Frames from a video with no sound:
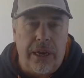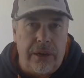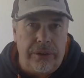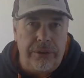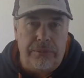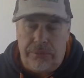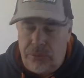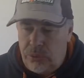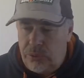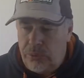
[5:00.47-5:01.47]
current
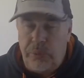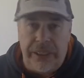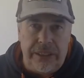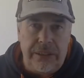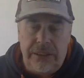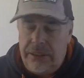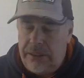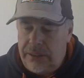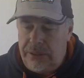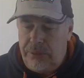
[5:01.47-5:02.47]
or a wind
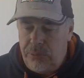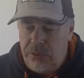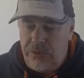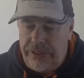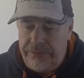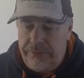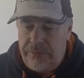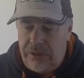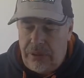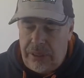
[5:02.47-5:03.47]
and you're moving,
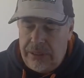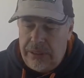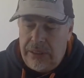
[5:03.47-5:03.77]
right?